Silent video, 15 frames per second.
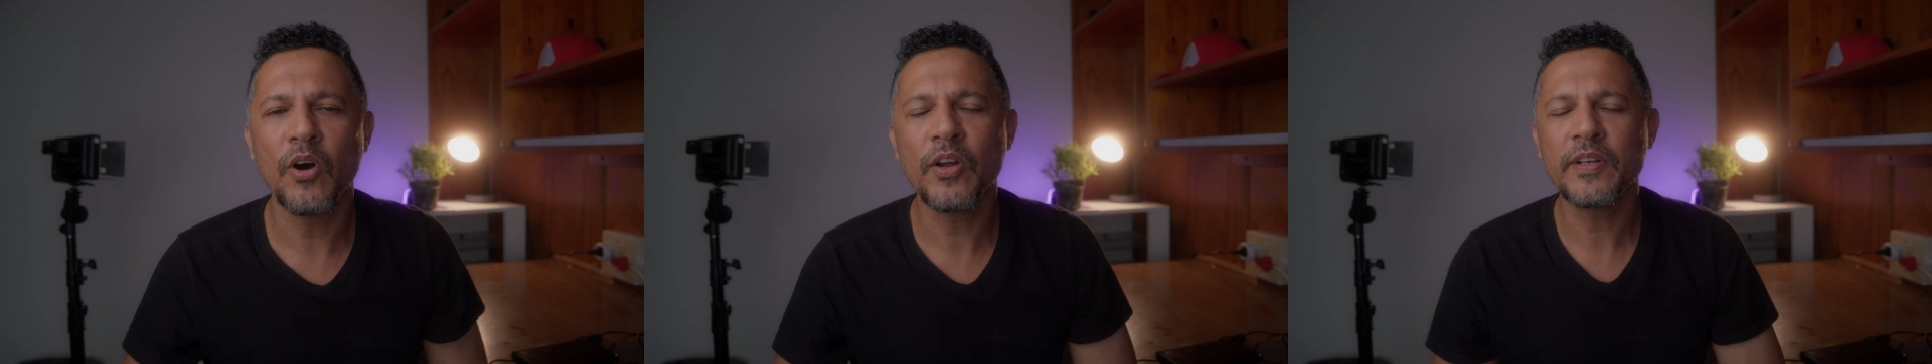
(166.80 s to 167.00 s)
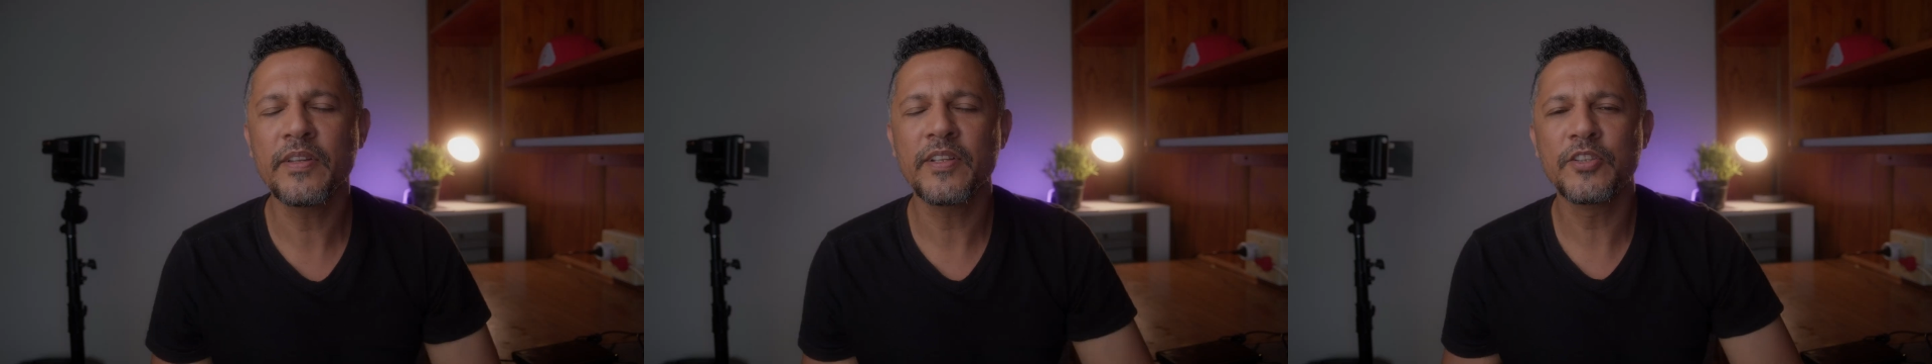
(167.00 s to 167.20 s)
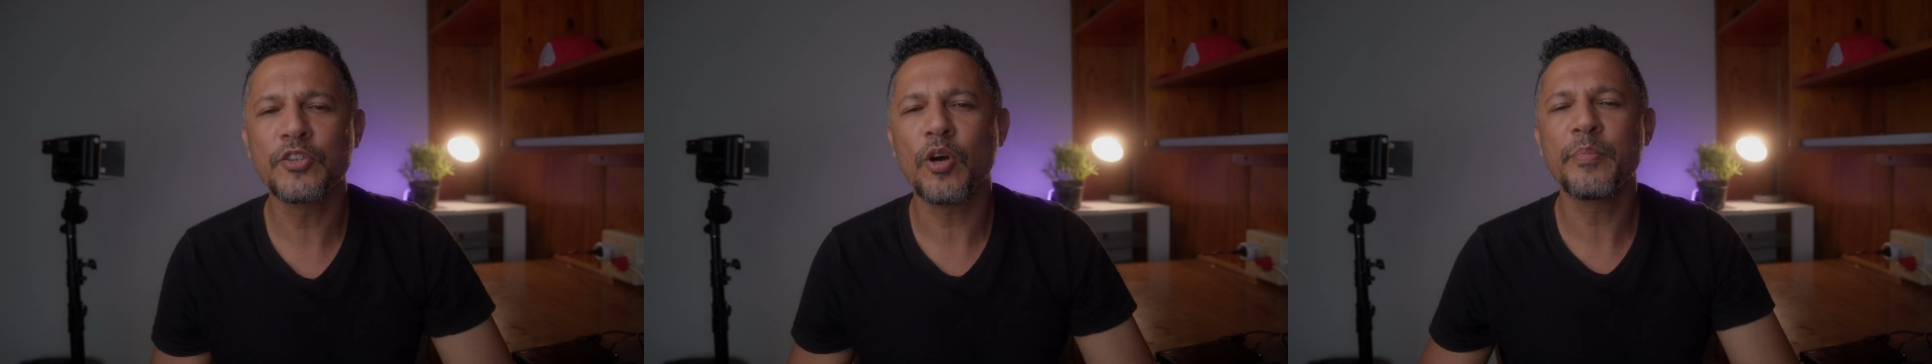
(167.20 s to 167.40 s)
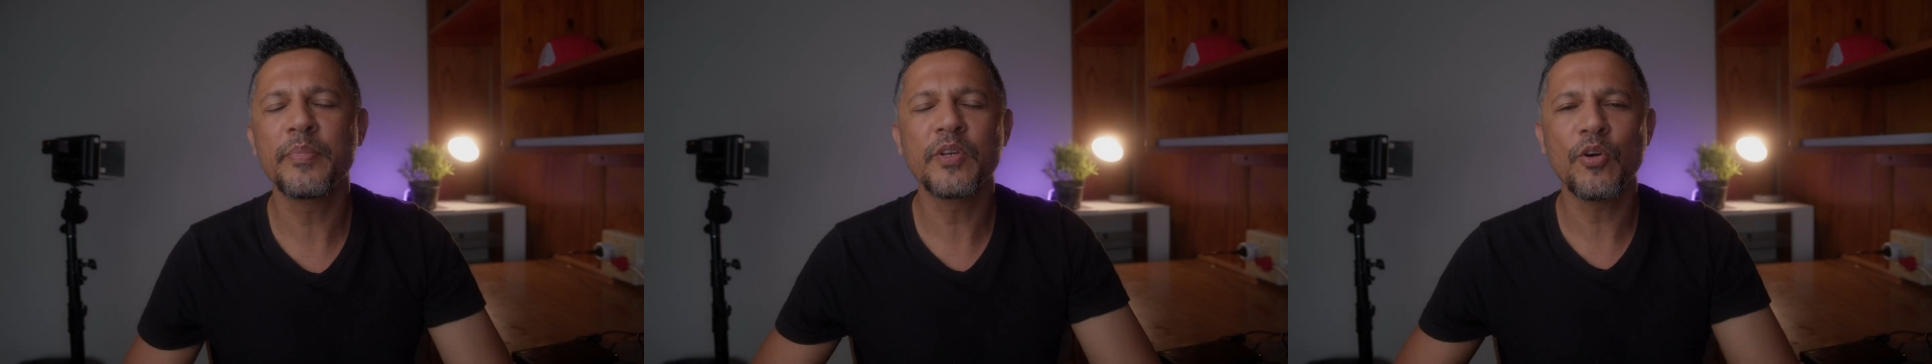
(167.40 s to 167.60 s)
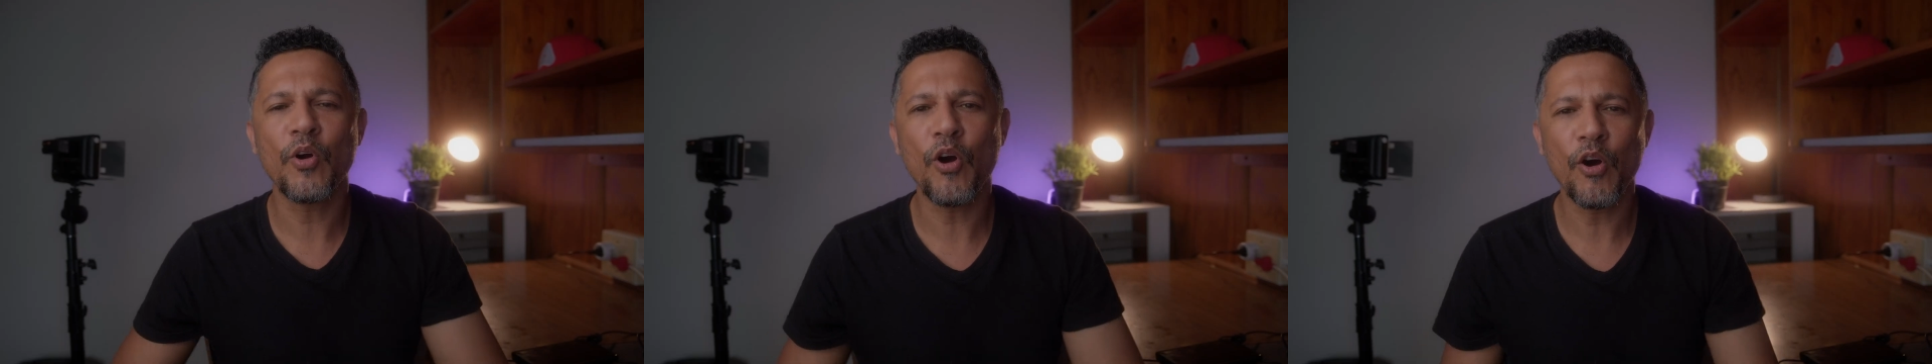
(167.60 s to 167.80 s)
on the
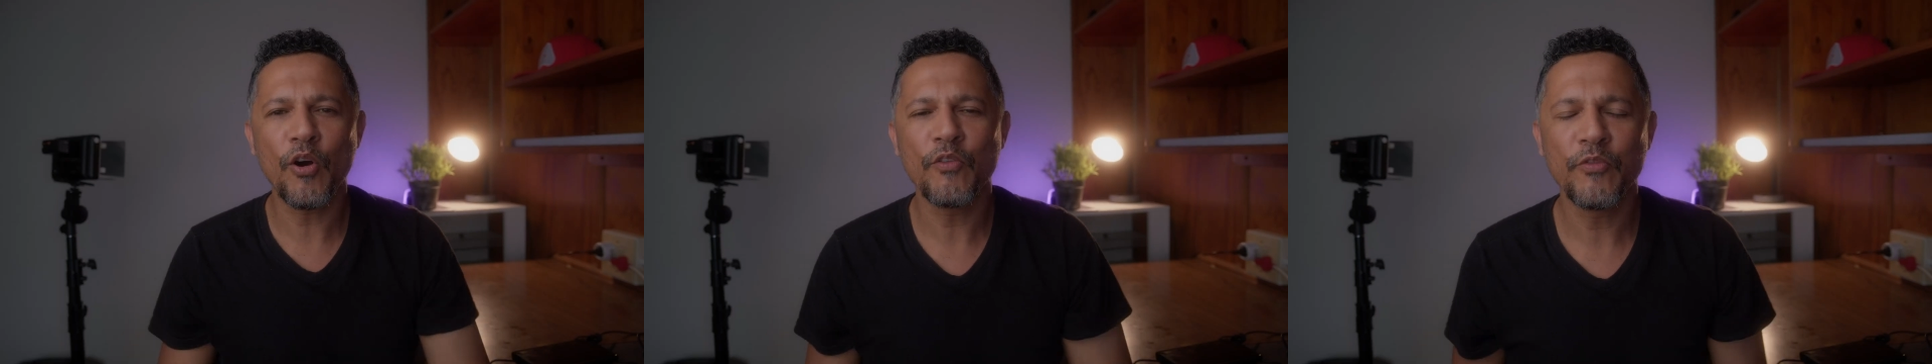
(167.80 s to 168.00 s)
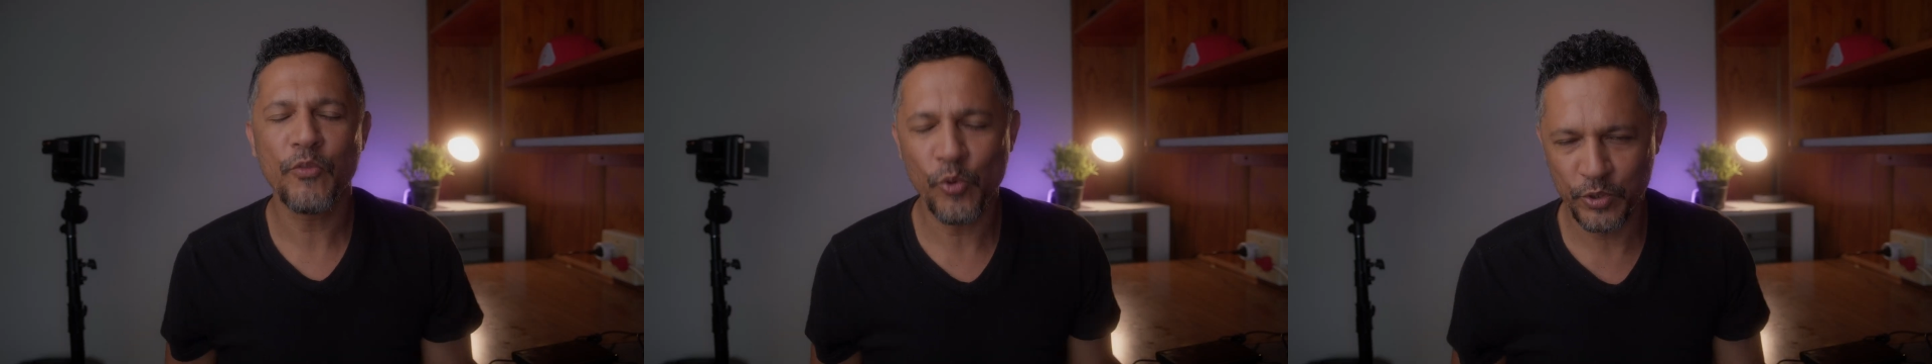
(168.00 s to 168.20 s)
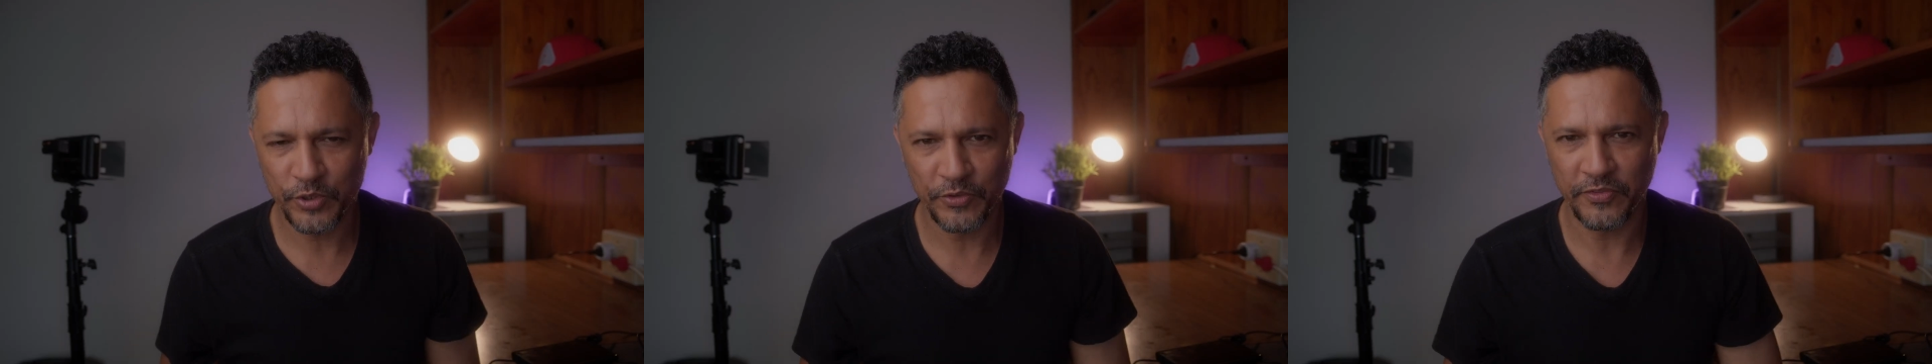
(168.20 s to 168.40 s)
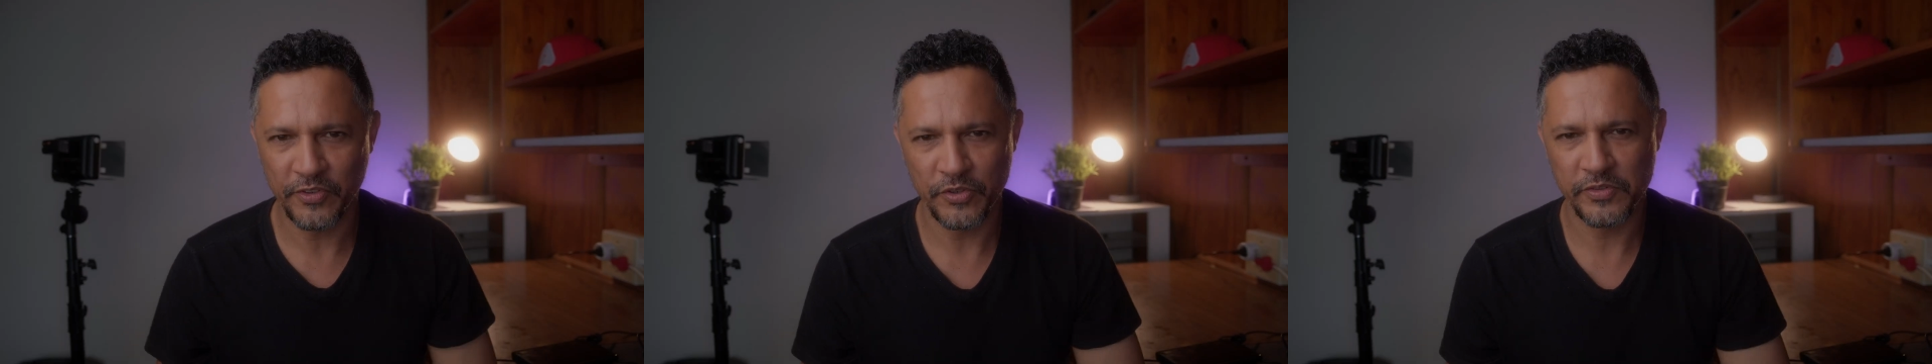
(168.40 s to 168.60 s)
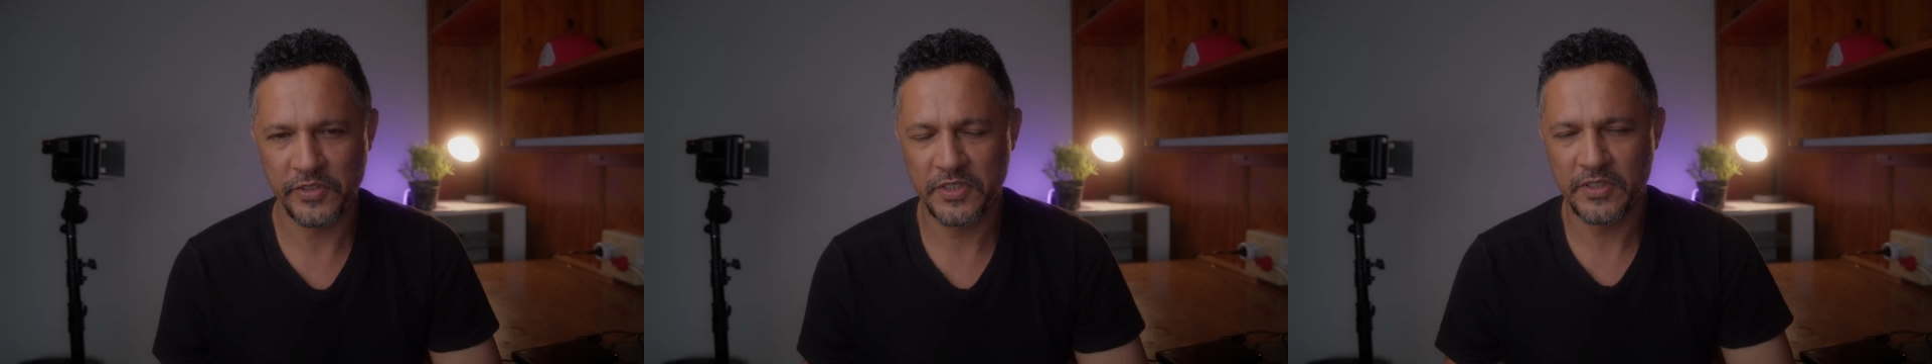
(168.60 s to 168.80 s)
topic of
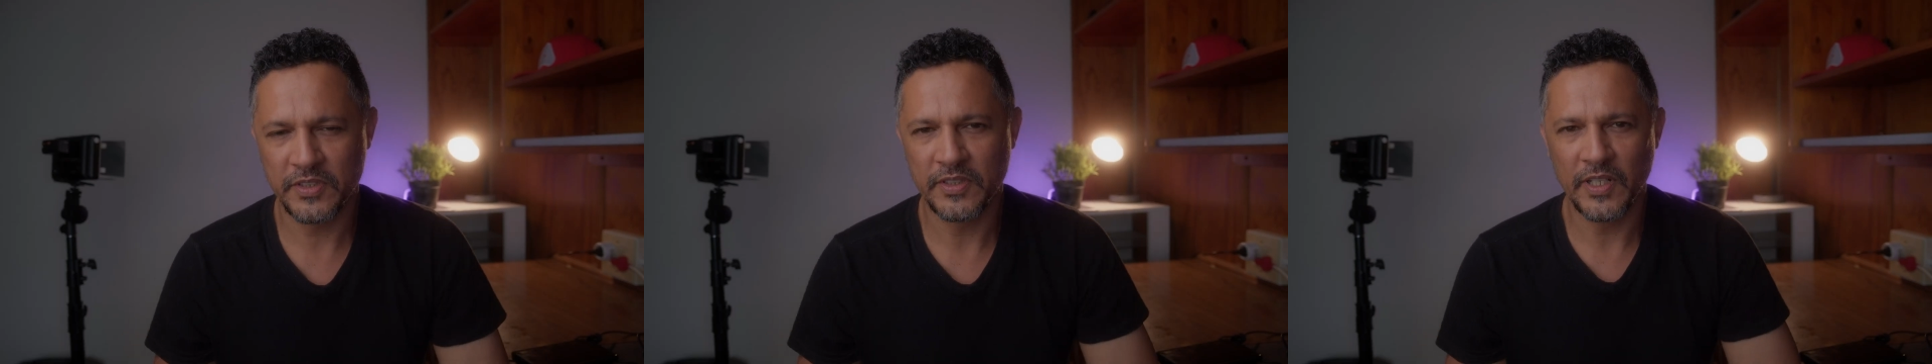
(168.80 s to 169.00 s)
autofocus,